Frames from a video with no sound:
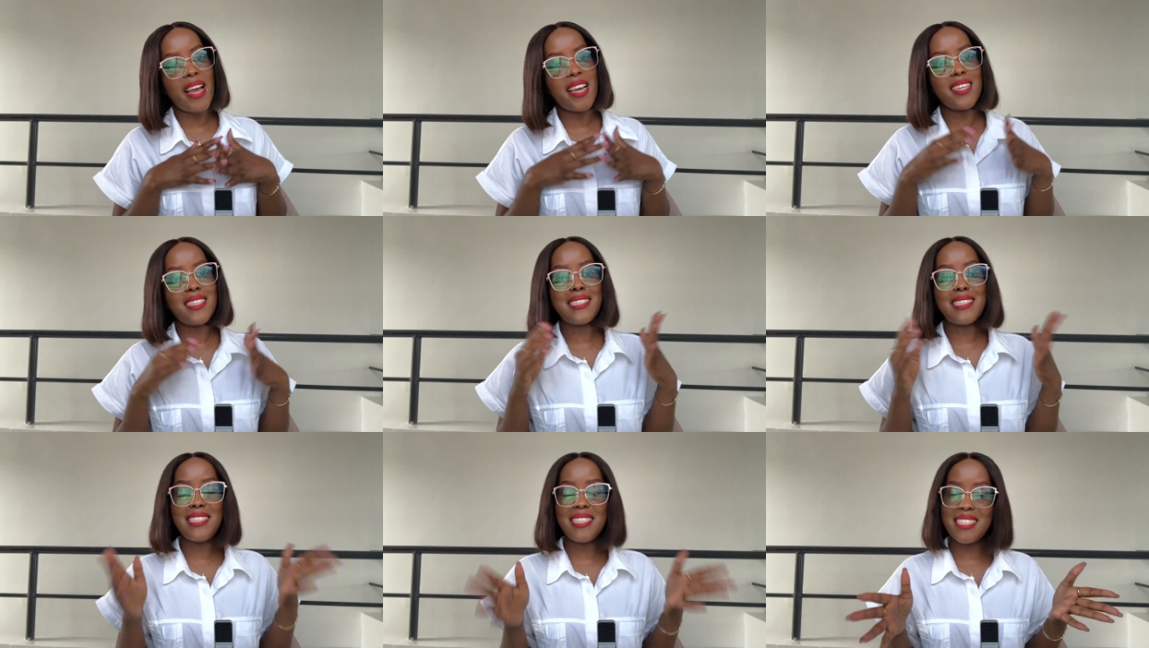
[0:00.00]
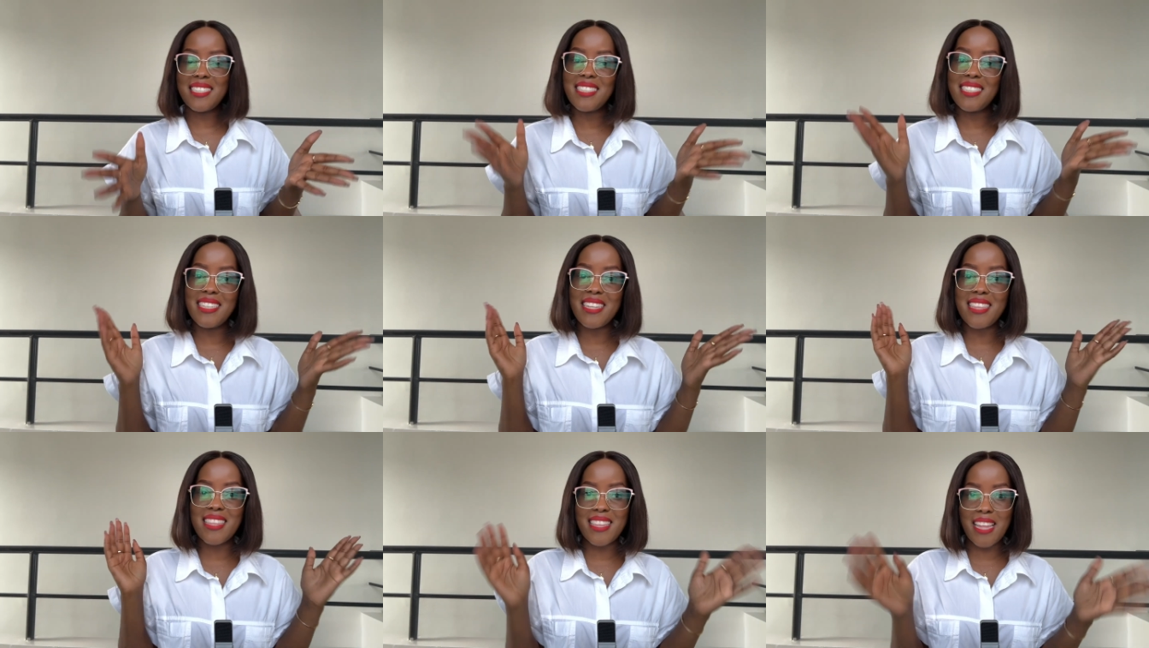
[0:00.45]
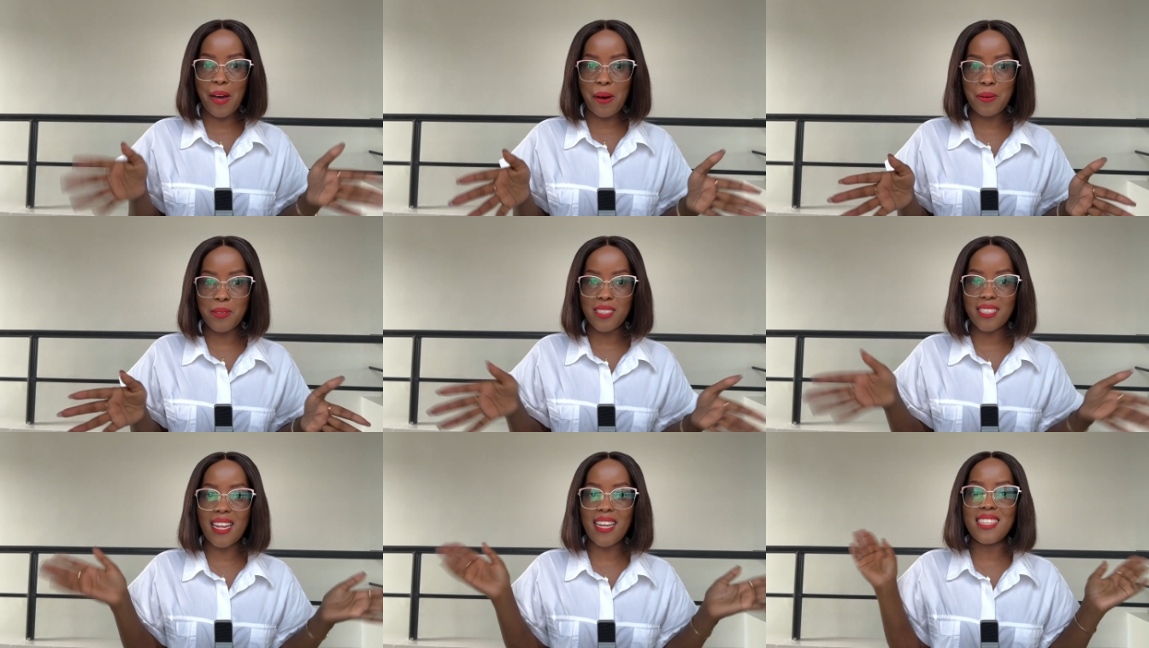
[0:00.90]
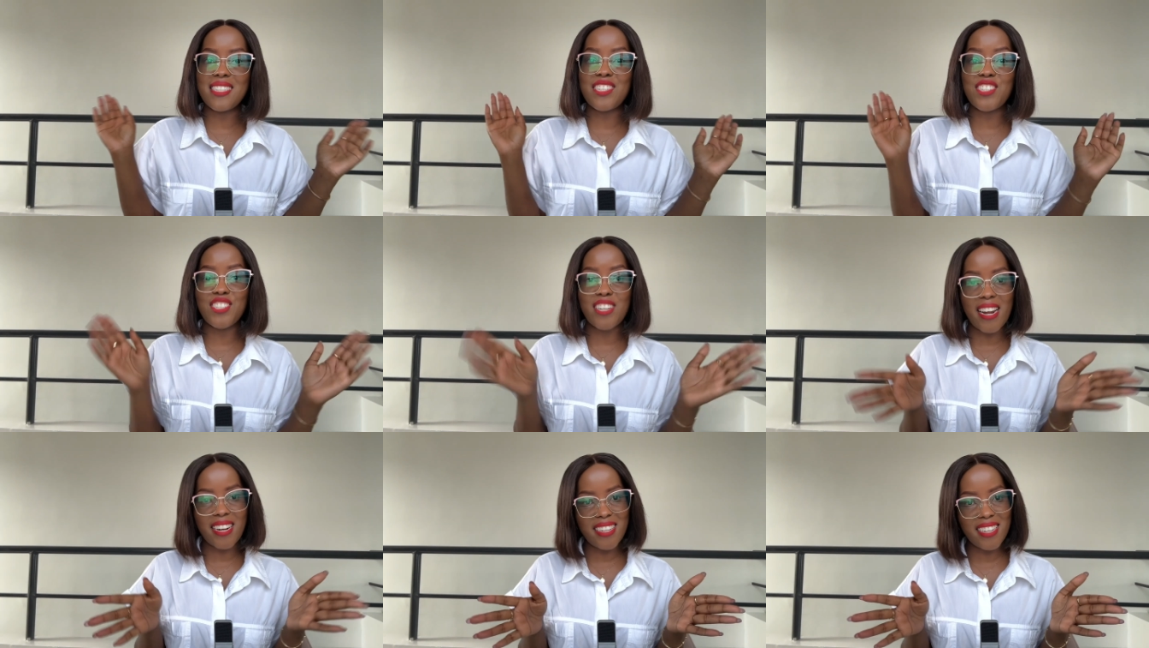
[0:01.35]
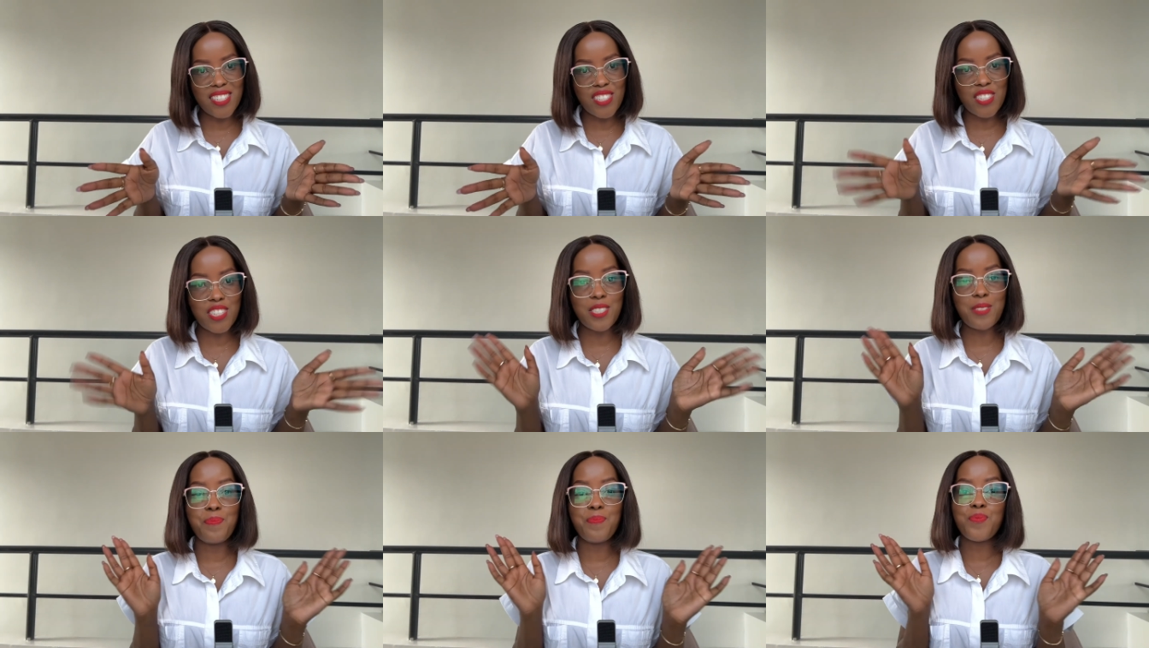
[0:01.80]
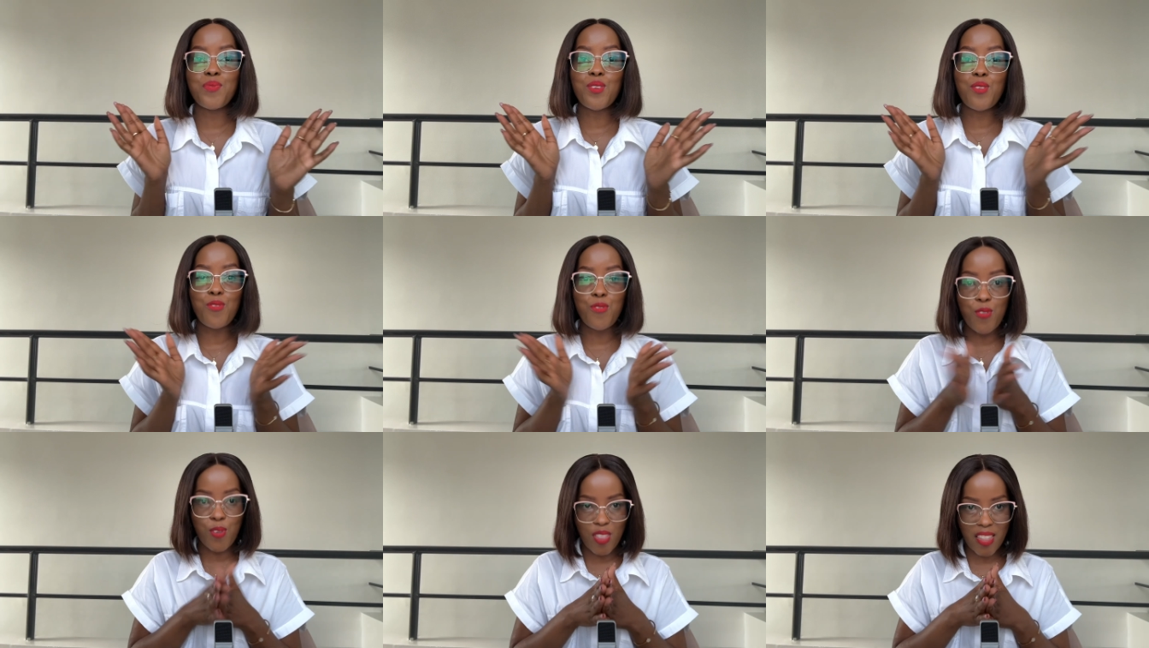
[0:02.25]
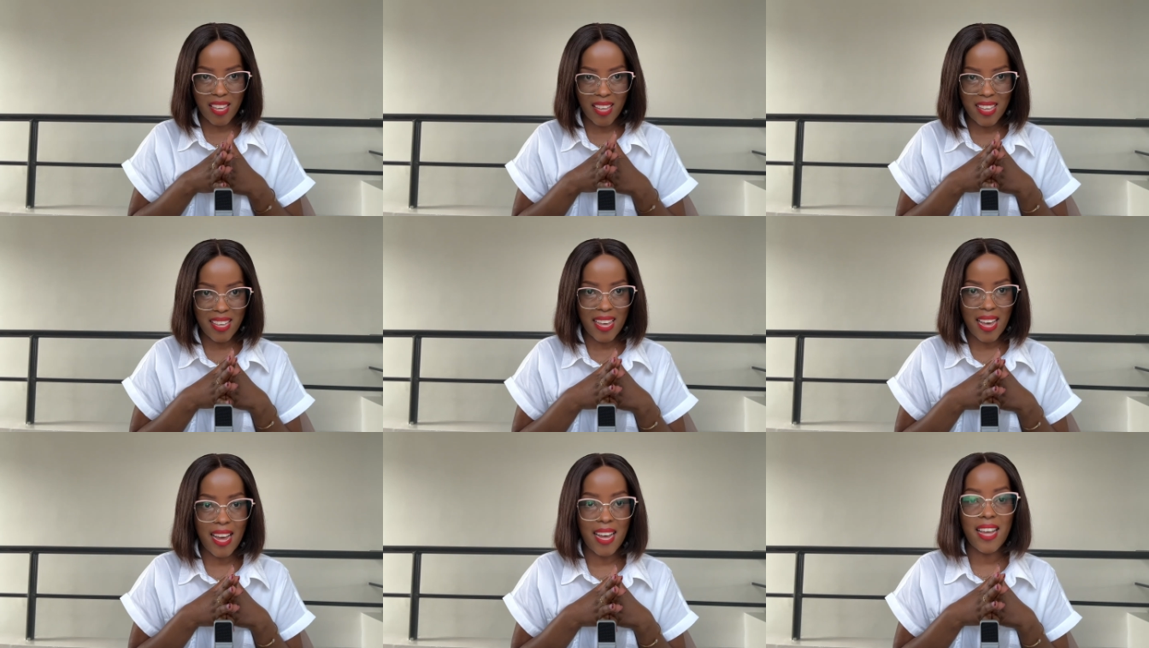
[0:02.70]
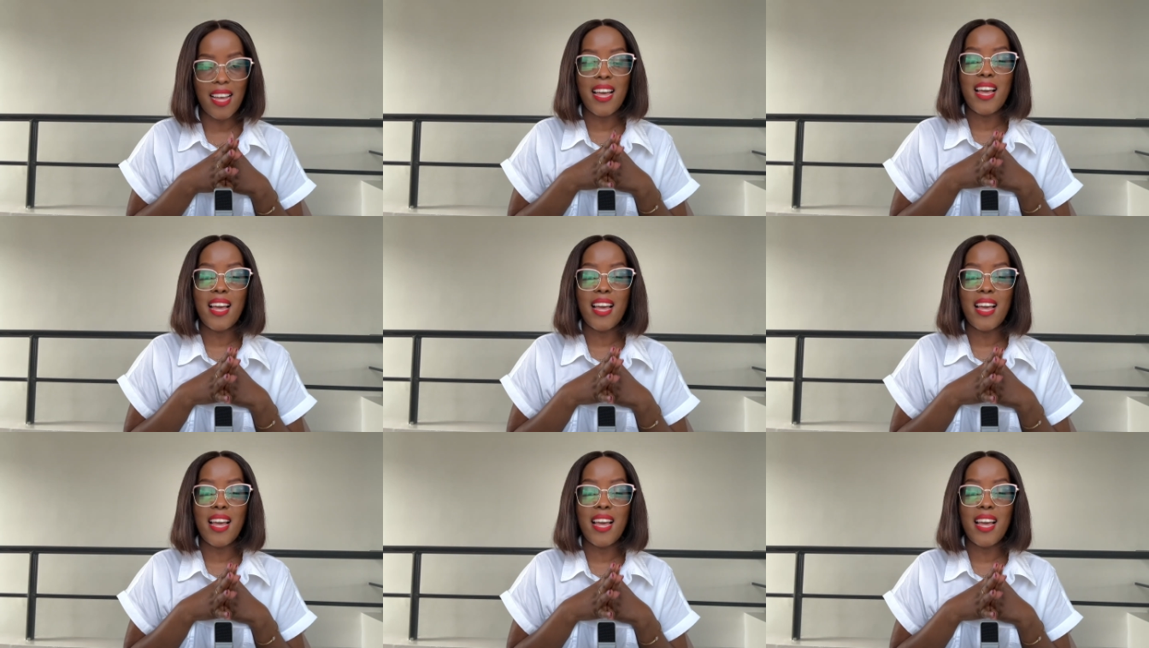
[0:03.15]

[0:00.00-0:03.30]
60,000 strategy for the year.